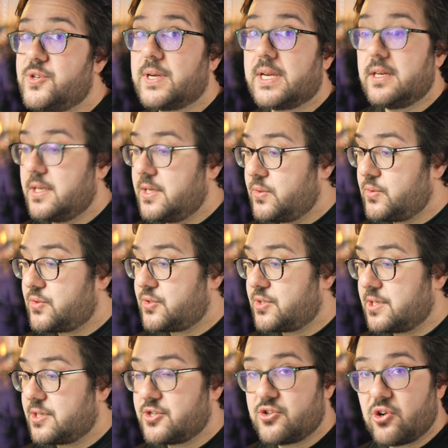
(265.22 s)
you can use
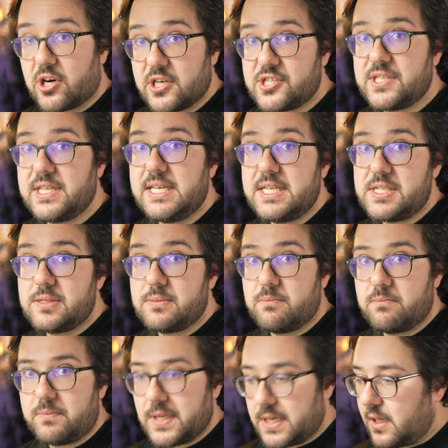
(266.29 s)
to charge these,
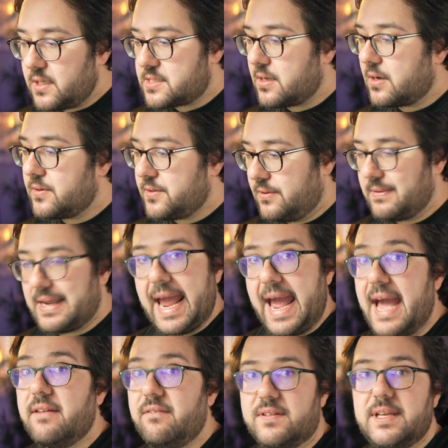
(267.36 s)
but also you
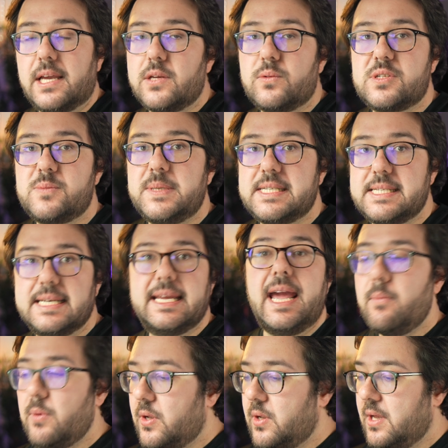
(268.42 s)
can, via USB-C
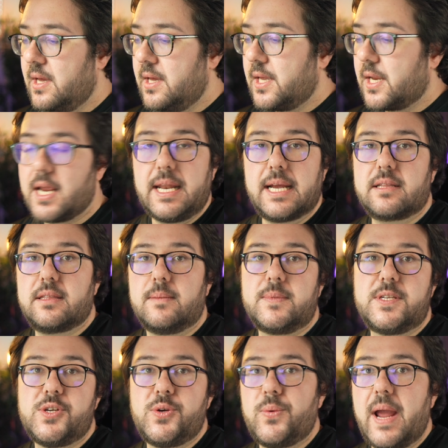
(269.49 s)
cable, connect them
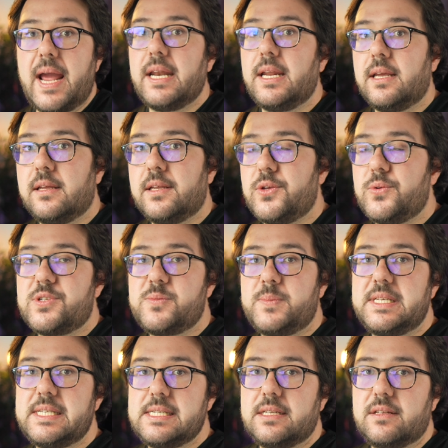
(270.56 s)
to any
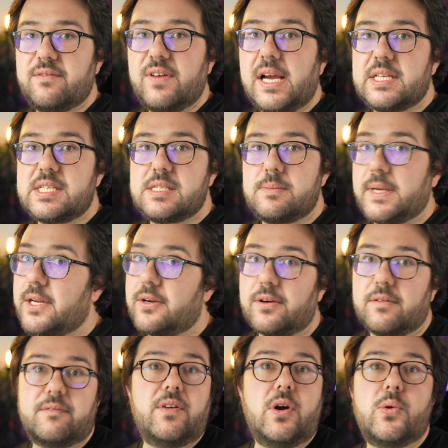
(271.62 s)
USB-C device, be it
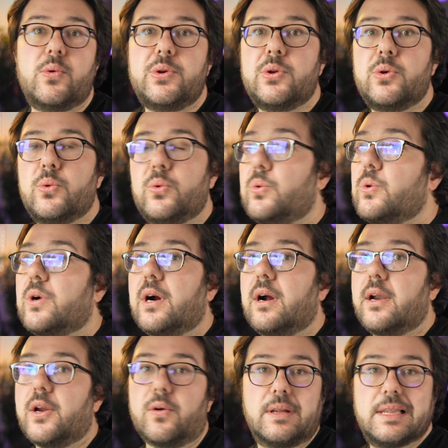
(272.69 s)
your phone
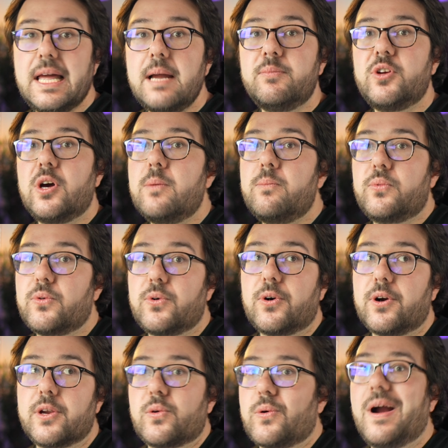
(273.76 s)
or your laptop
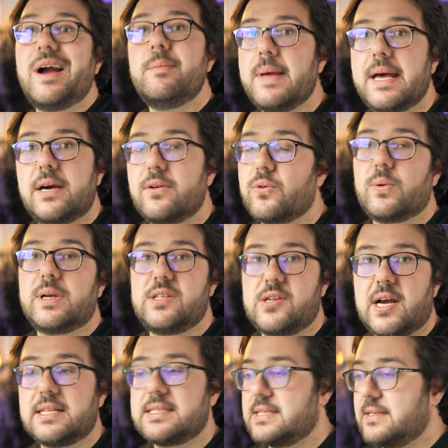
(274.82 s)
or your iPad or whatnot.